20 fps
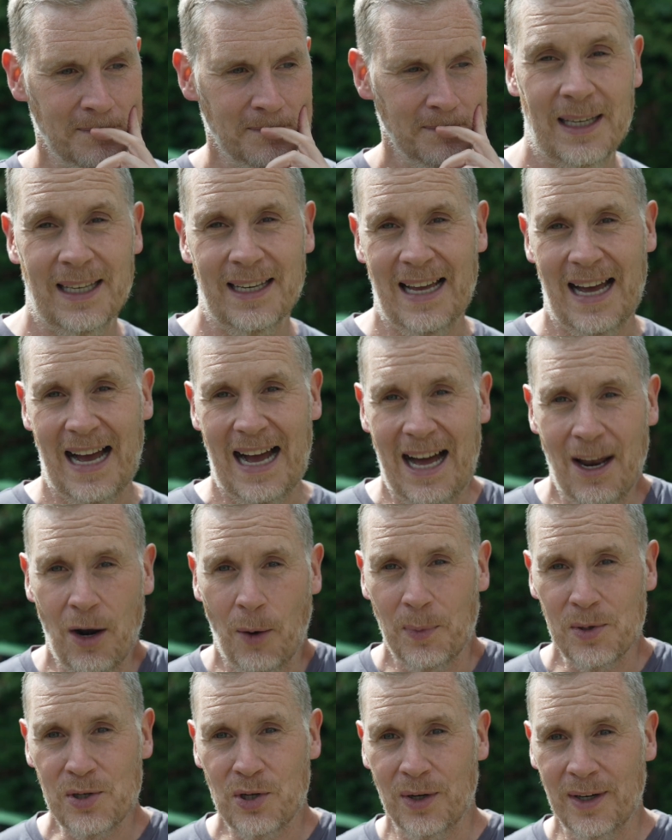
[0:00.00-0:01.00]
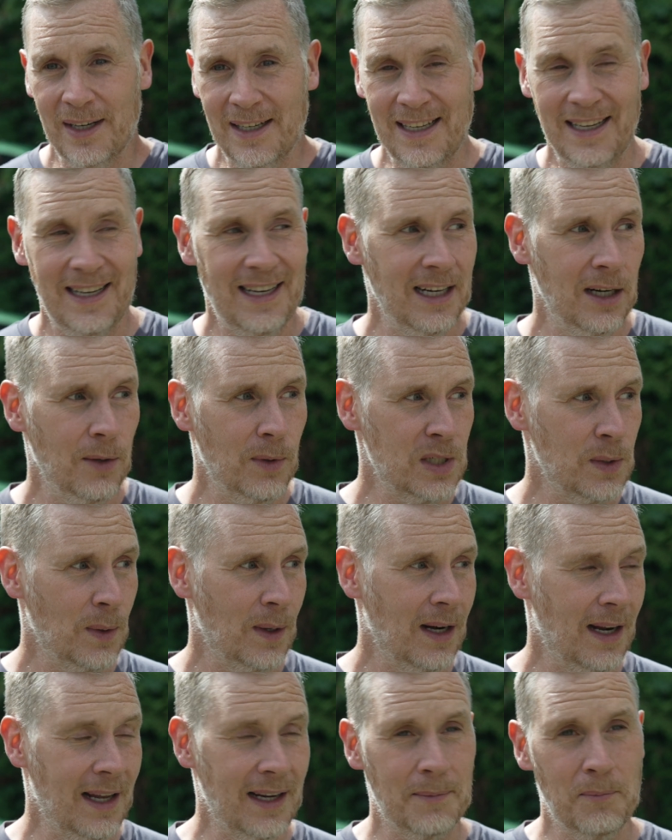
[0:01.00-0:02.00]
An opportunity to hear which one
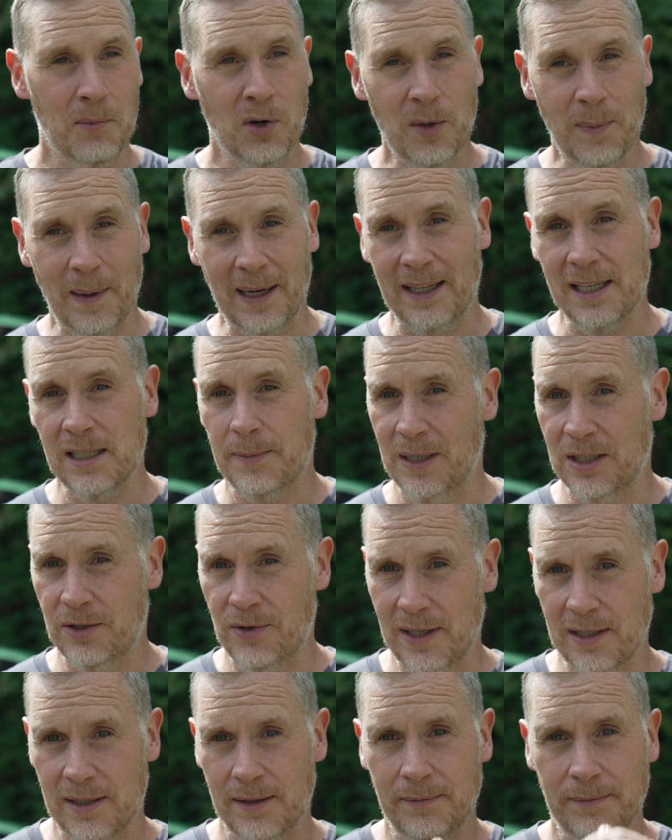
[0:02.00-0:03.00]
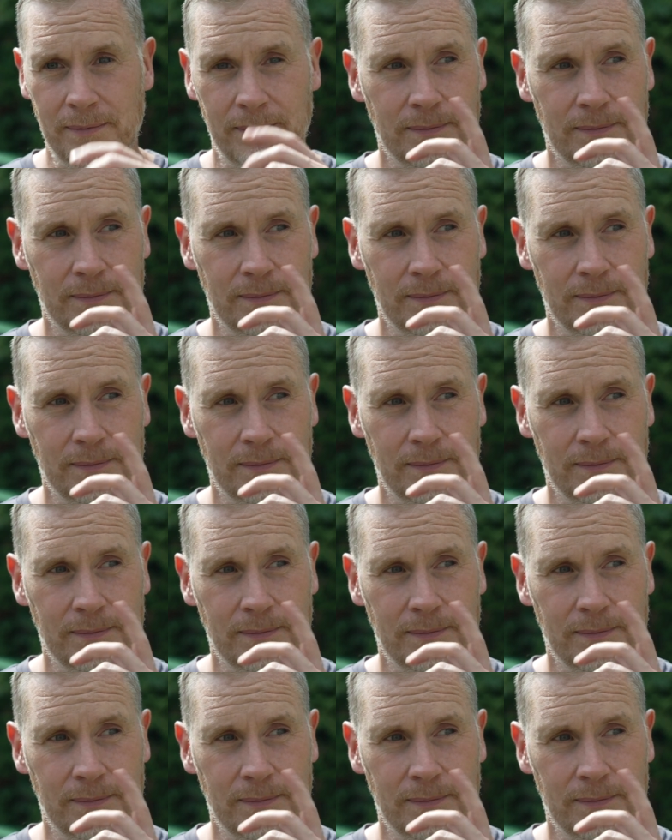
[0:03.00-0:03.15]
I like. Motorbike, this will be interesting.